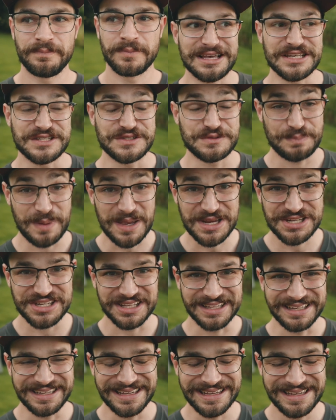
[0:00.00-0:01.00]

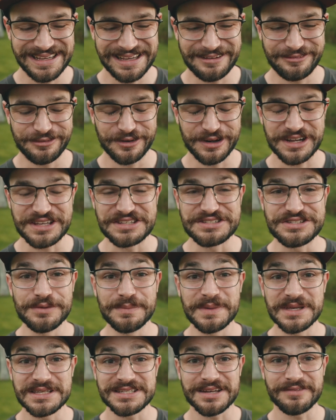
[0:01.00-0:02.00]
especially if we're
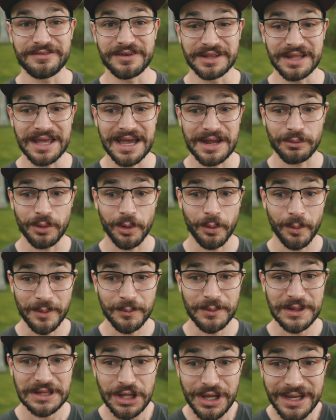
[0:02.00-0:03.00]
consuming stuff online, where when
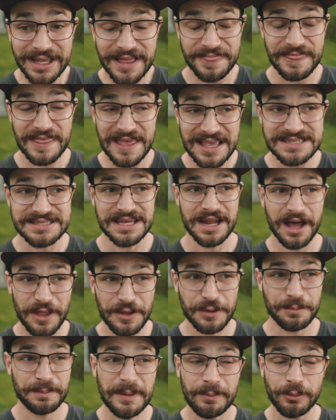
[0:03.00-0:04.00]
we look at things that
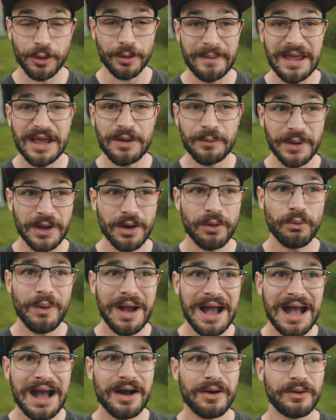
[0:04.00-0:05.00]
other people are making, we go,
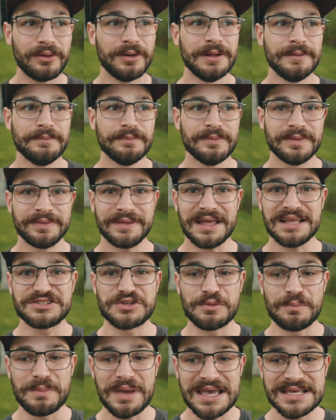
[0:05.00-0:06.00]
wow, that's
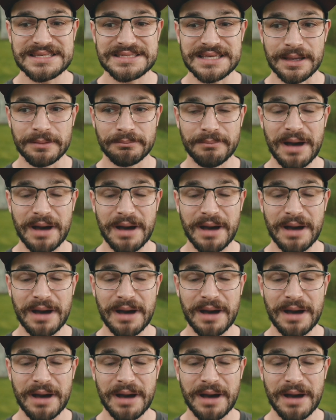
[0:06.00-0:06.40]
amazing.